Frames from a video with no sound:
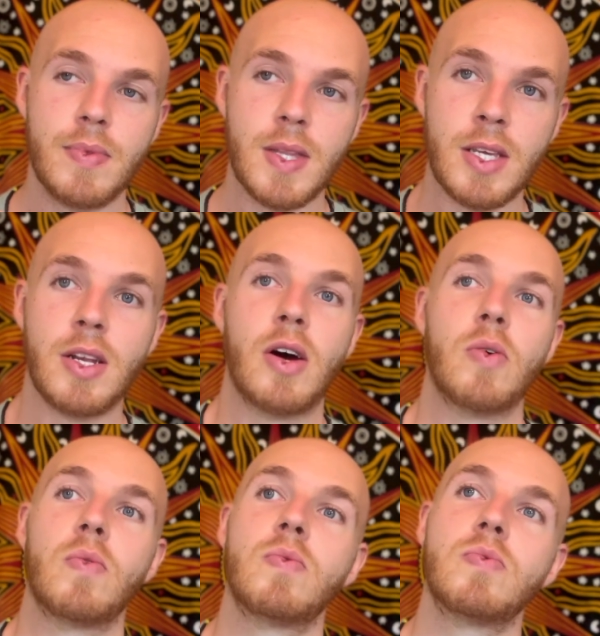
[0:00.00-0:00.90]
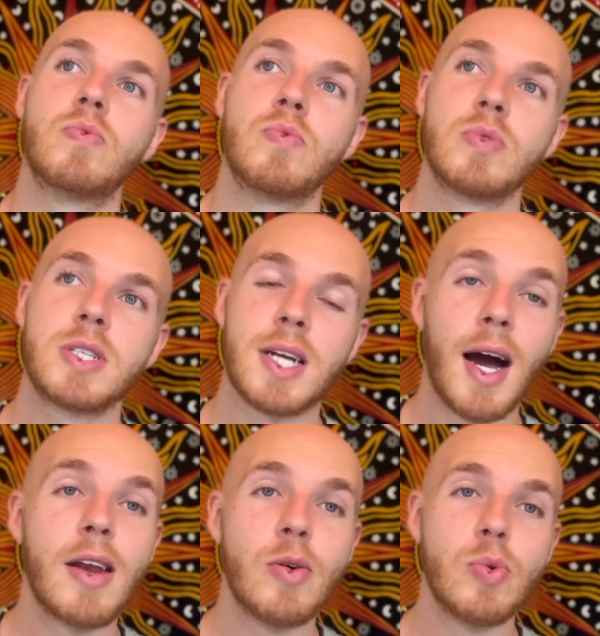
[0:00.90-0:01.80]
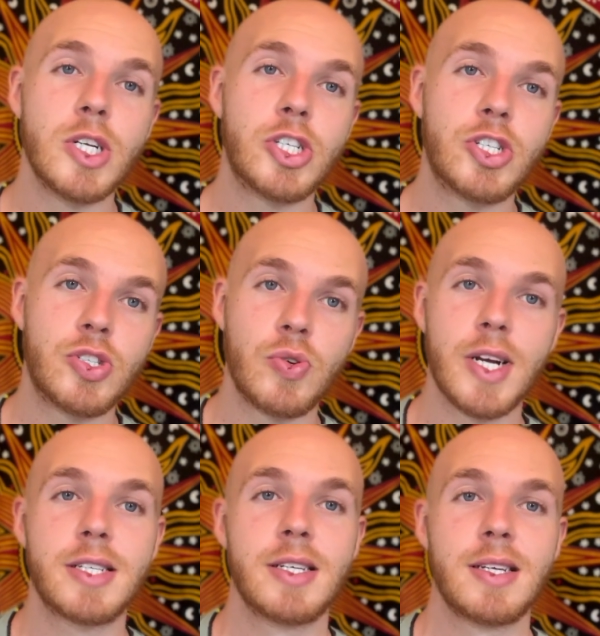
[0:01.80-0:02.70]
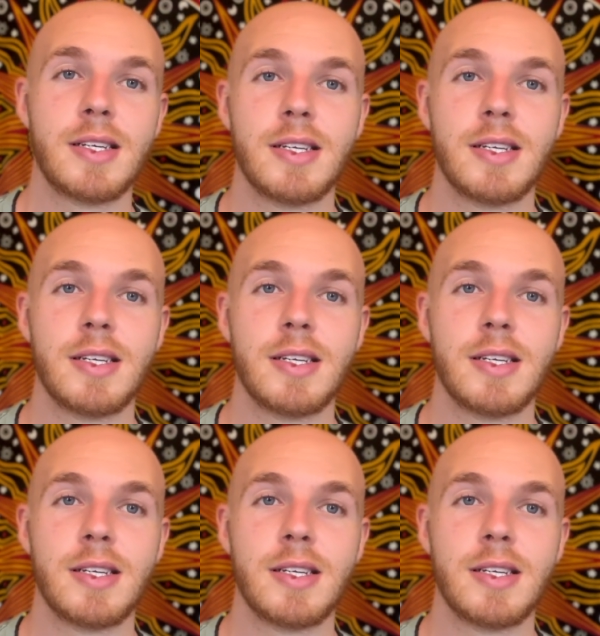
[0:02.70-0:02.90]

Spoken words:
you know, kind of restricting